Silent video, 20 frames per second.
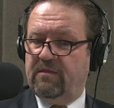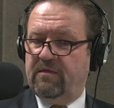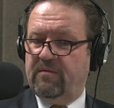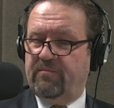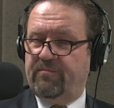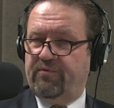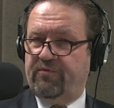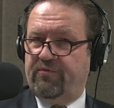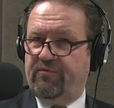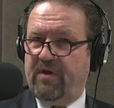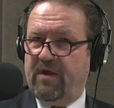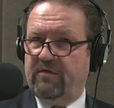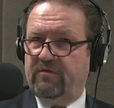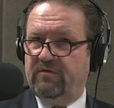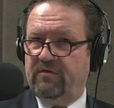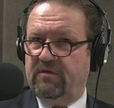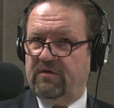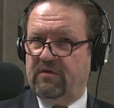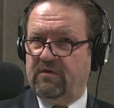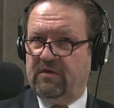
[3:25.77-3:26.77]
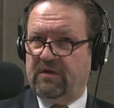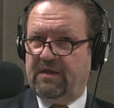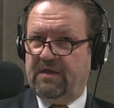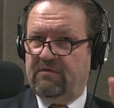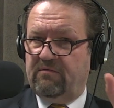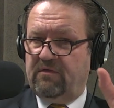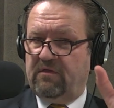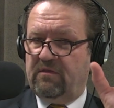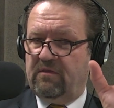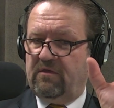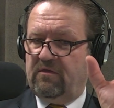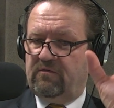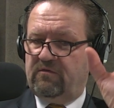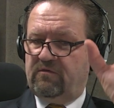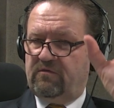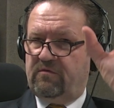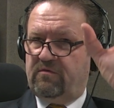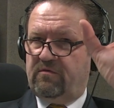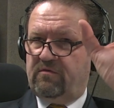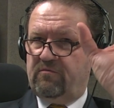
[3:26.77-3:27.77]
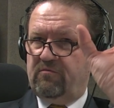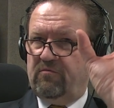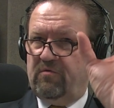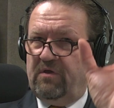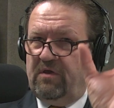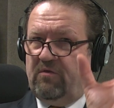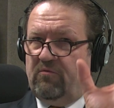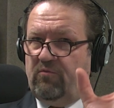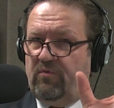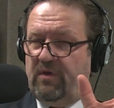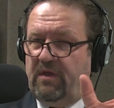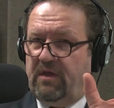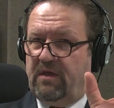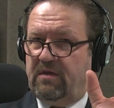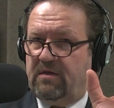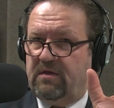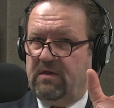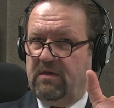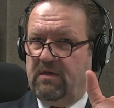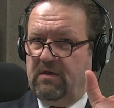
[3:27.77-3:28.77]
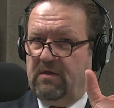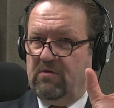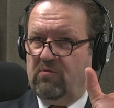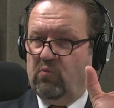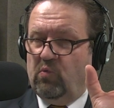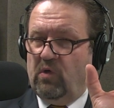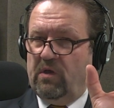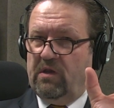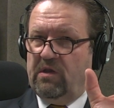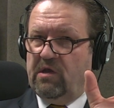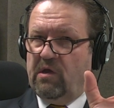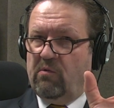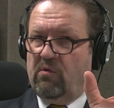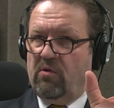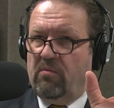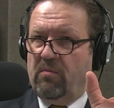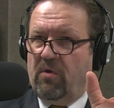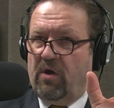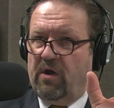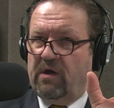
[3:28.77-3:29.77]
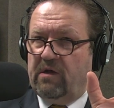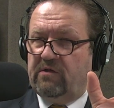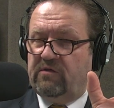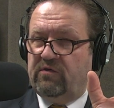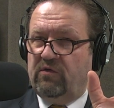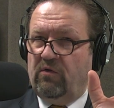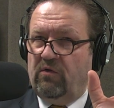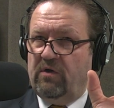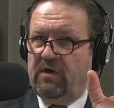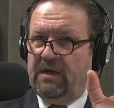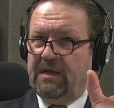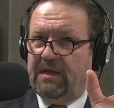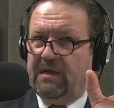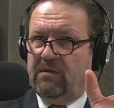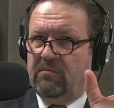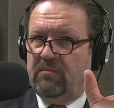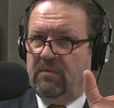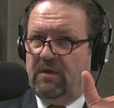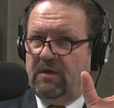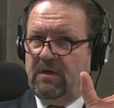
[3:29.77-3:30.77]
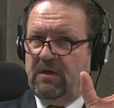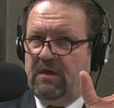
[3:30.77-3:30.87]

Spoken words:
president giving this 3-week window or moratorium,